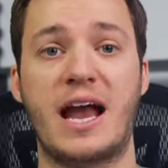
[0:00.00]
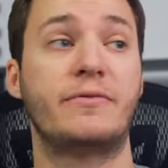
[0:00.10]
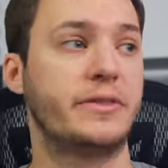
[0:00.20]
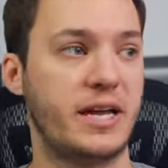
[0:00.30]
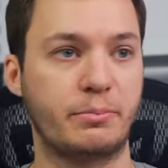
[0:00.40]

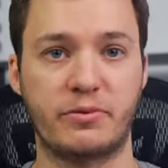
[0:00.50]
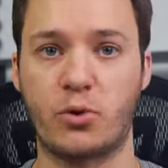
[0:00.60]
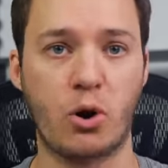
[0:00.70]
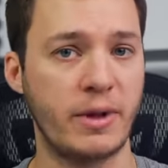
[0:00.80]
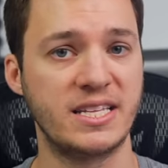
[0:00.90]
everything
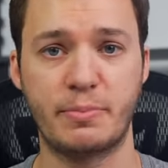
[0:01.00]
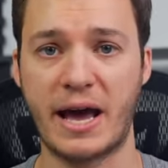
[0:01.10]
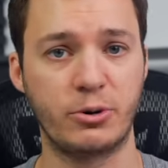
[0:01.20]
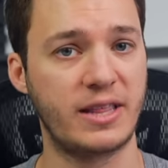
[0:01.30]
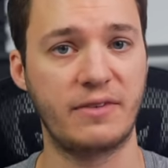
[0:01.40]
performance,
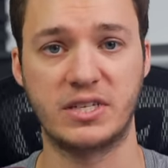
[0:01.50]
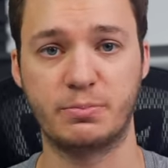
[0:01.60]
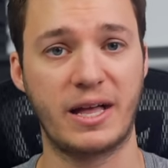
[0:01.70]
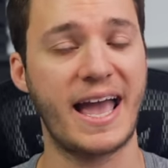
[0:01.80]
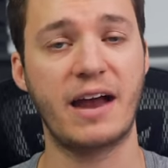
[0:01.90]
battery life,
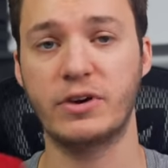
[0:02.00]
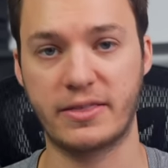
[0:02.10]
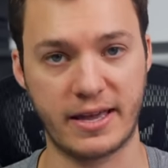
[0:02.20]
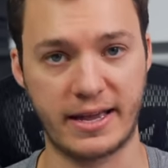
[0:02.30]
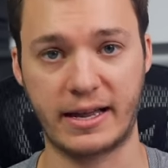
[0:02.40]
display,
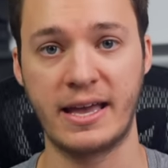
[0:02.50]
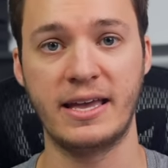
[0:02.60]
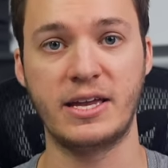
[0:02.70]
everything.